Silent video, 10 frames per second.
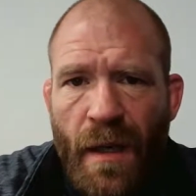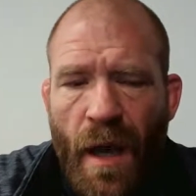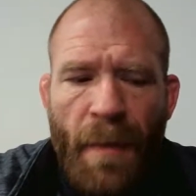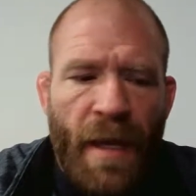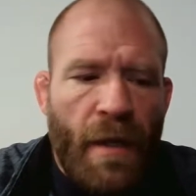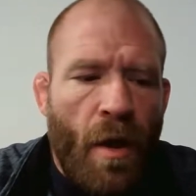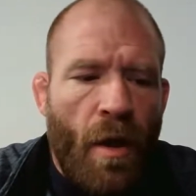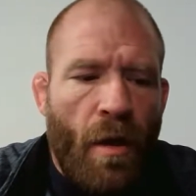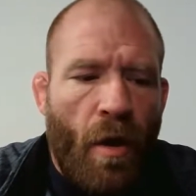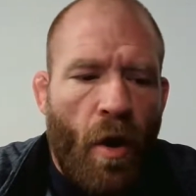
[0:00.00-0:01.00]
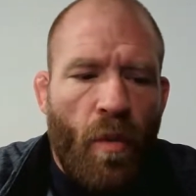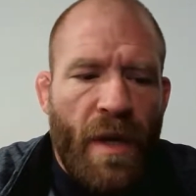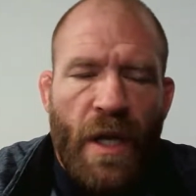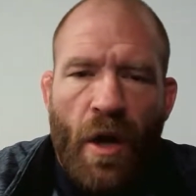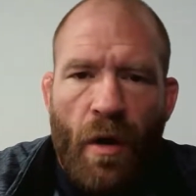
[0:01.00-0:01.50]
I mean, aren't
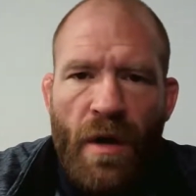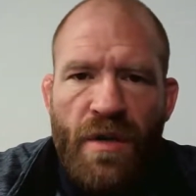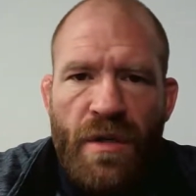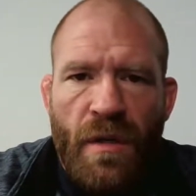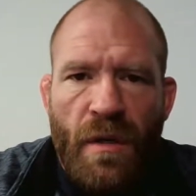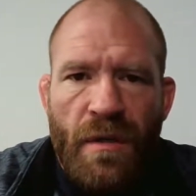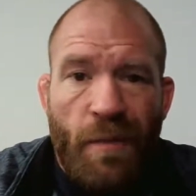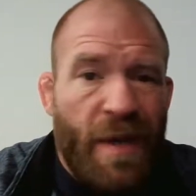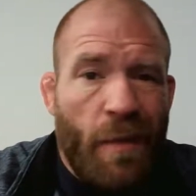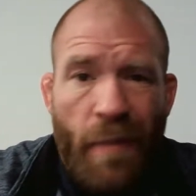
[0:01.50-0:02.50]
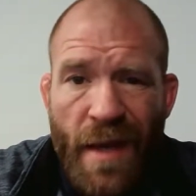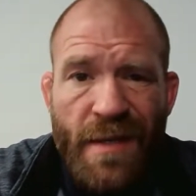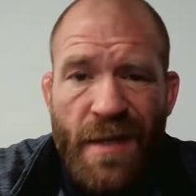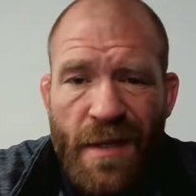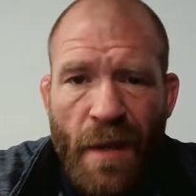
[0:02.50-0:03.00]
we encouraged to be the
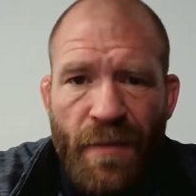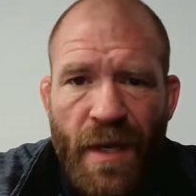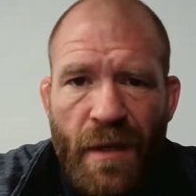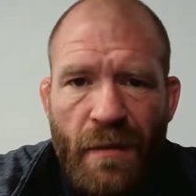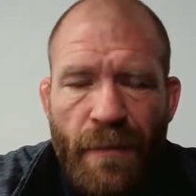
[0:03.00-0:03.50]
best at something?